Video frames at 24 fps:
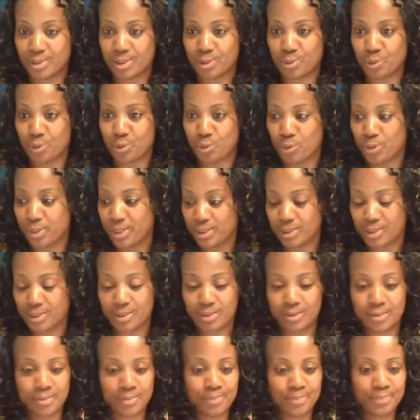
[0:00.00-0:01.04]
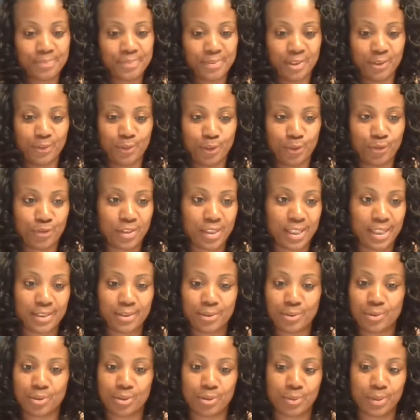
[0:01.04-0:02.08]
Don't quit. If you feel like you
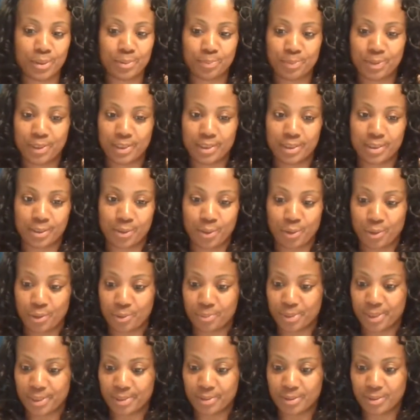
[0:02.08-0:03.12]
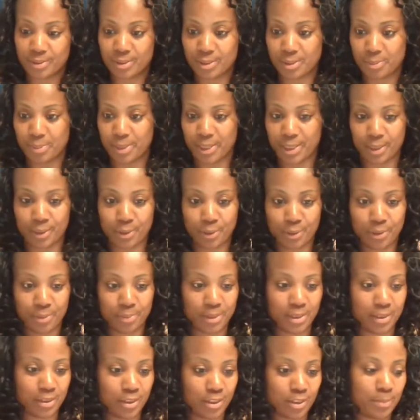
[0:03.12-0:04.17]
want to quit, please call me. Somebody call
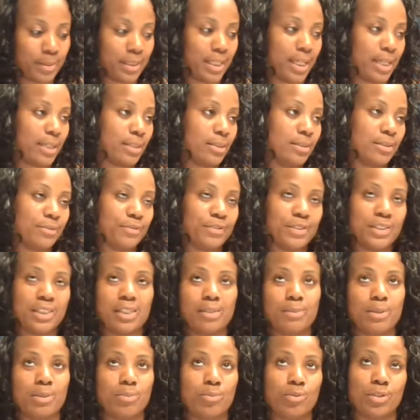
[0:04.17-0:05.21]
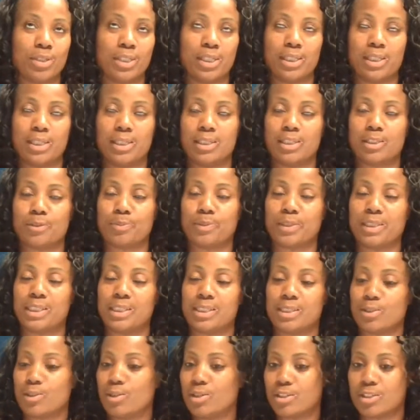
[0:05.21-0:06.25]
me and just be like, look, Fatima, I'm on the edge.
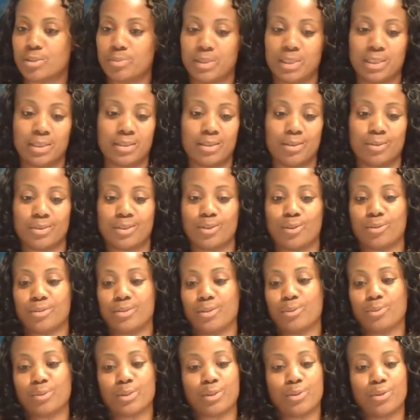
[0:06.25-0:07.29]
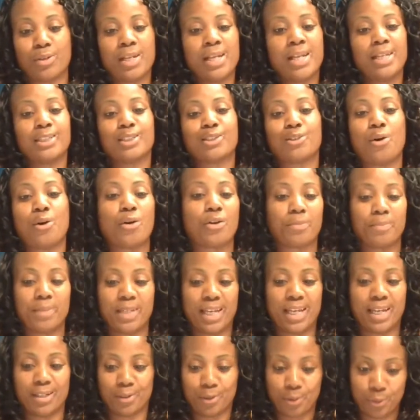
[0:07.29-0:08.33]
Please talk to me. Don't talk
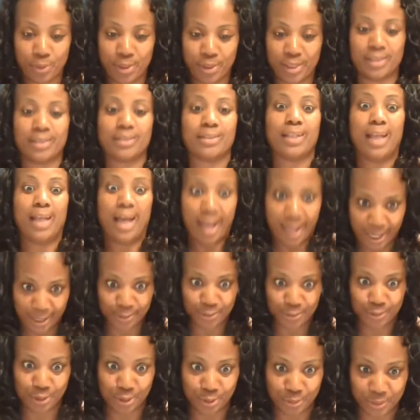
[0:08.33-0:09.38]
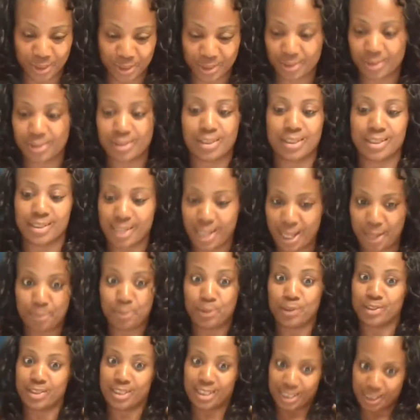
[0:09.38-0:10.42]
me out of quitting. I'll do it because I
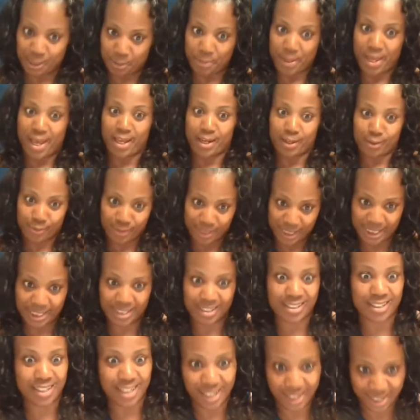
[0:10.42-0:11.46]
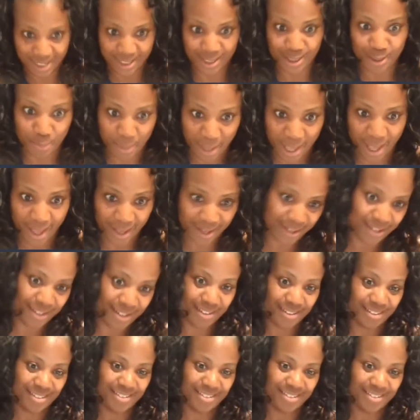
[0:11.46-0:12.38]
put the batteries in the back.